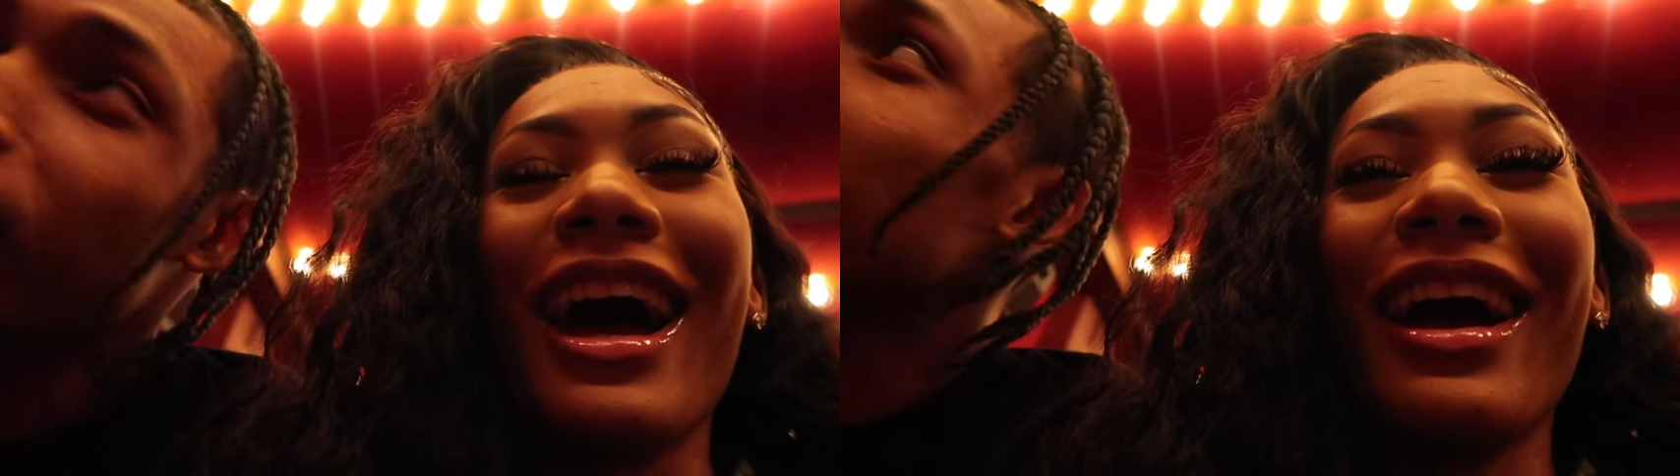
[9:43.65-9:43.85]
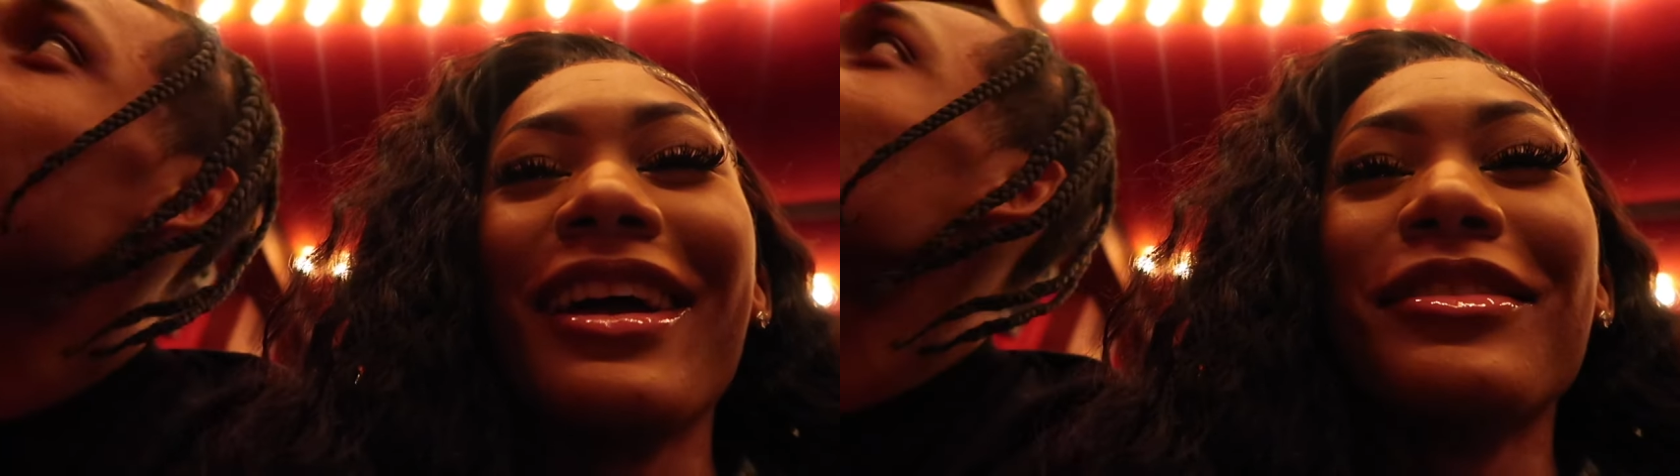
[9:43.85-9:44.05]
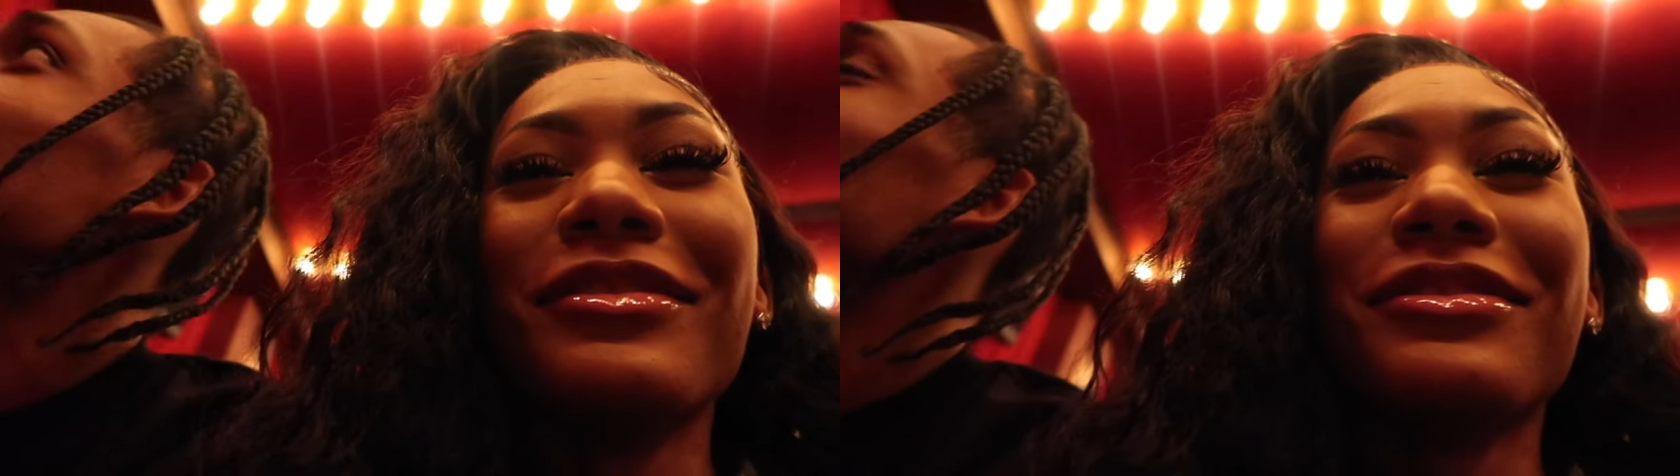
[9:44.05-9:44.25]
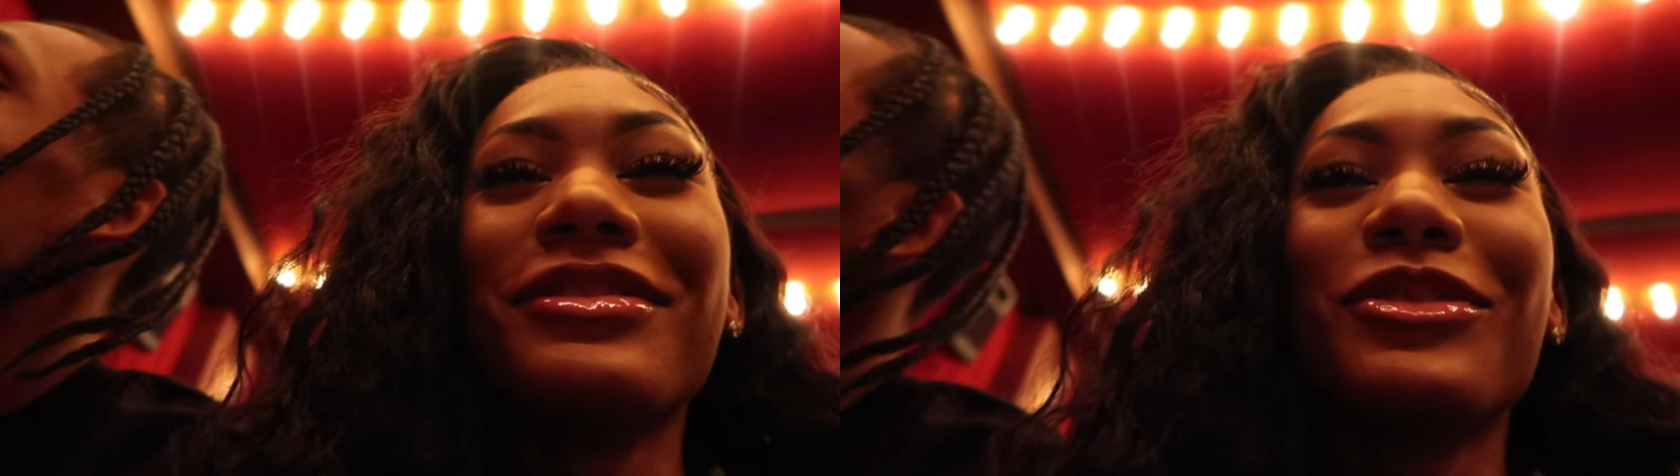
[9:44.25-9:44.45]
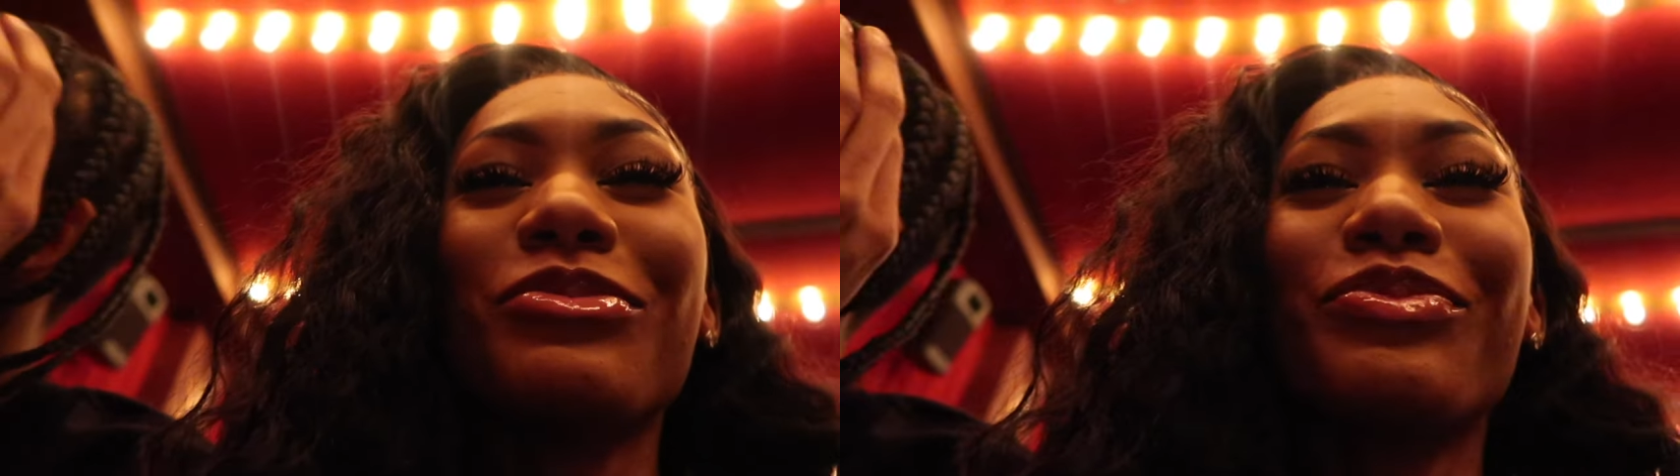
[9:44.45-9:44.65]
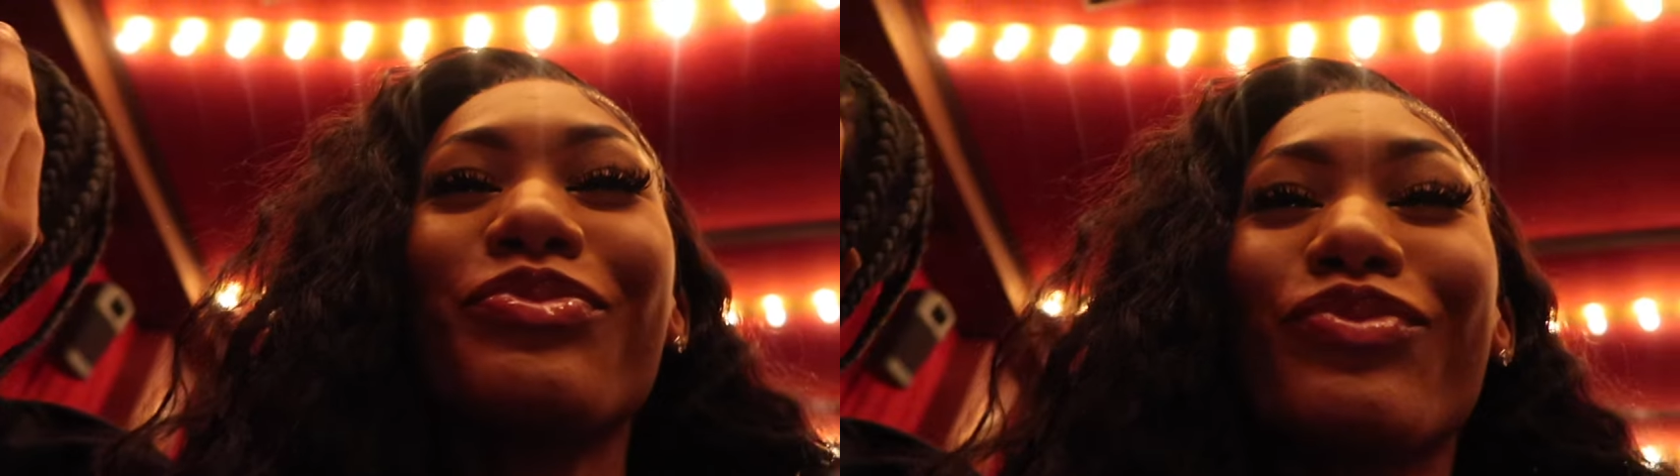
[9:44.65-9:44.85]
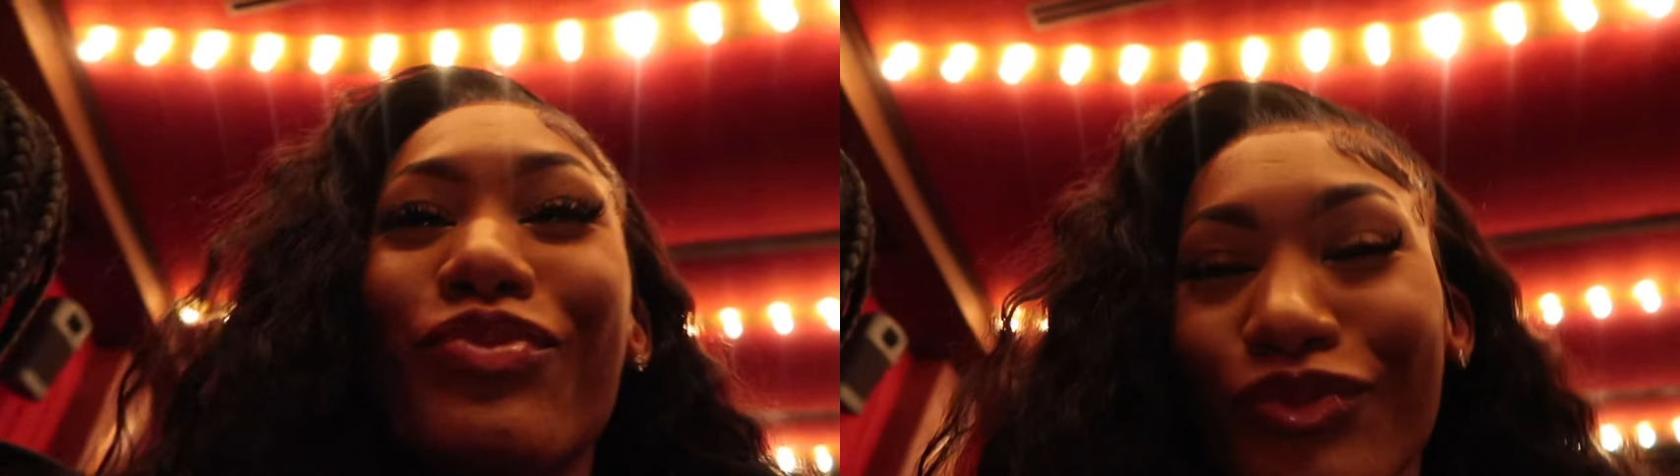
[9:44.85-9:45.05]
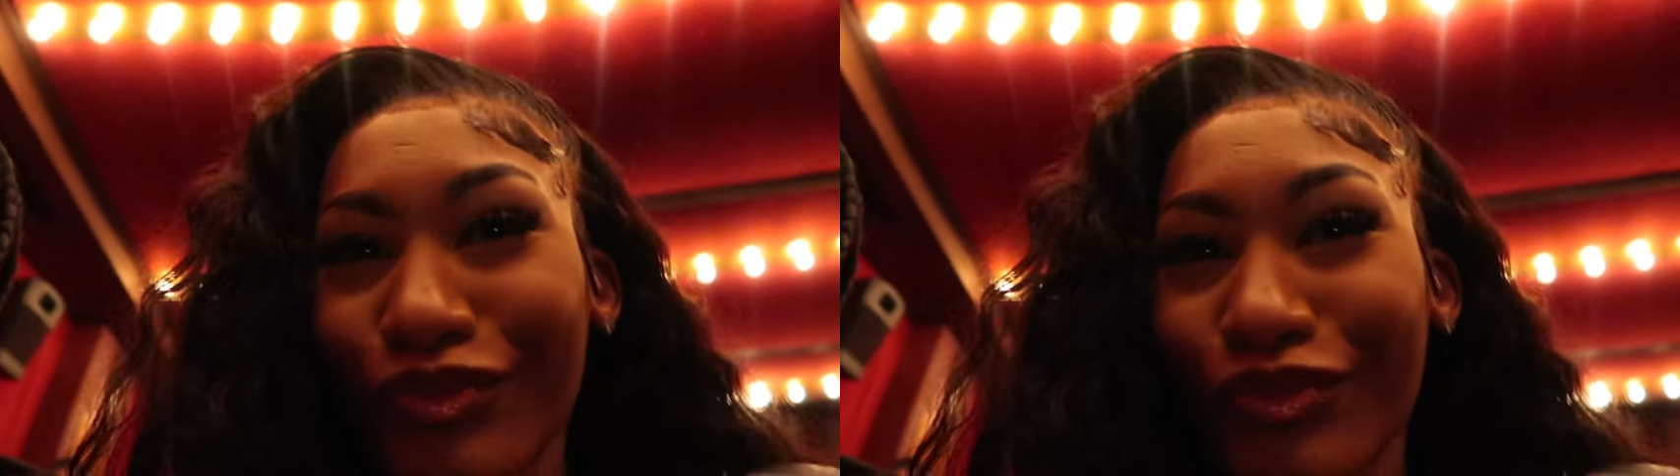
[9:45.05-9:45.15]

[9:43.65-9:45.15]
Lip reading: You ready? Bro, we